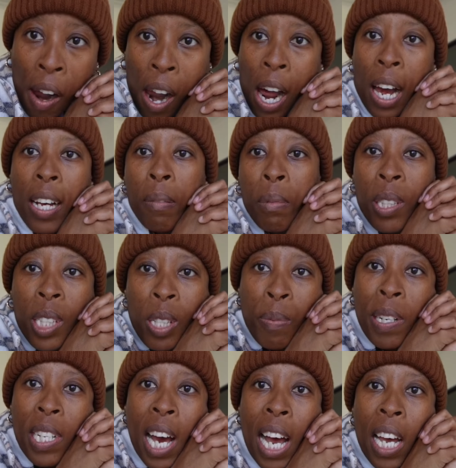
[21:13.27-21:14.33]
I am super
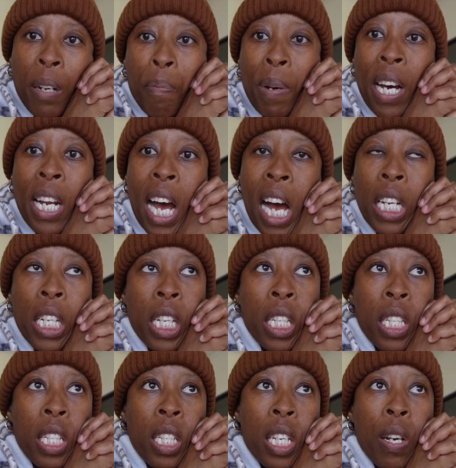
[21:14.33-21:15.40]
tired, but I
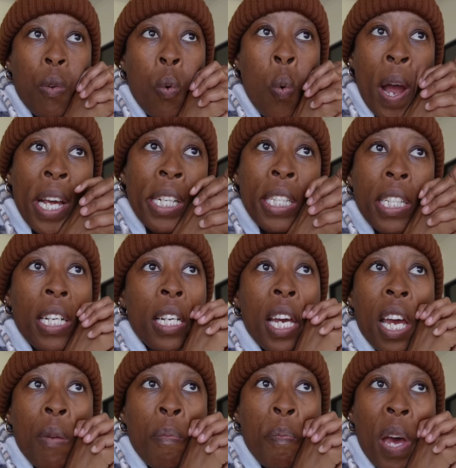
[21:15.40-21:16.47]
just went and
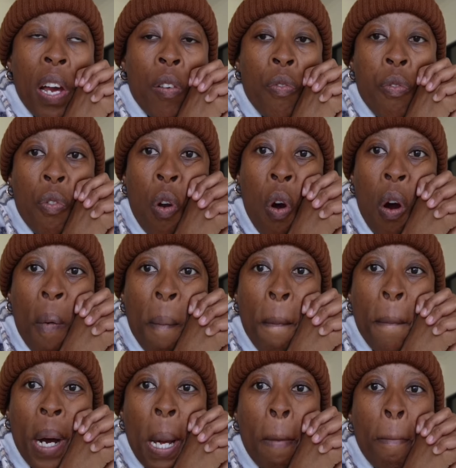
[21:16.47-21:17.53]
came back
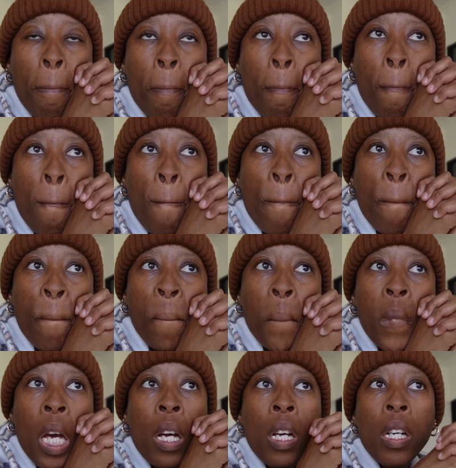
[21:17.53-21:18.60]
from
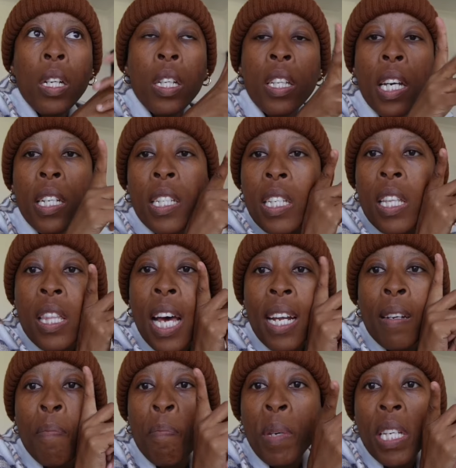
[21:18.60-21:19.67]
getting
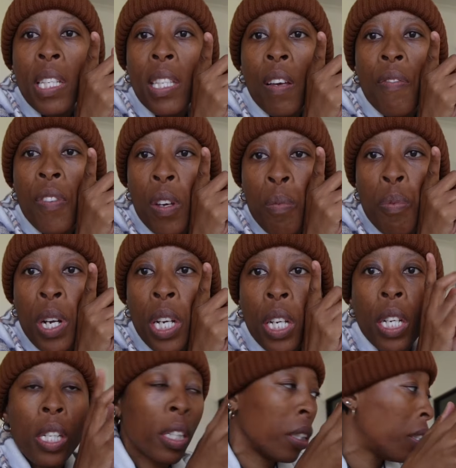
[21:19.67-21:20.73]
that mixer
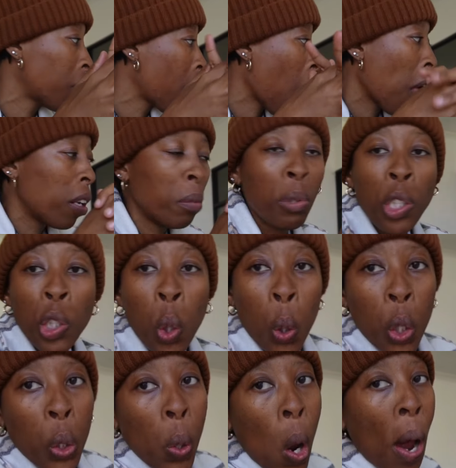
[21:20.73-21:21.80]
fabric. Let me show
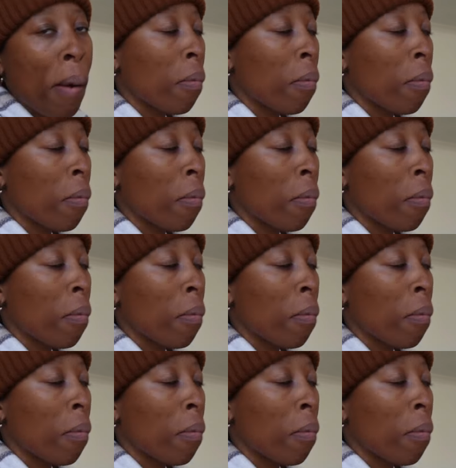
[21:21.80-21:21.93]
you.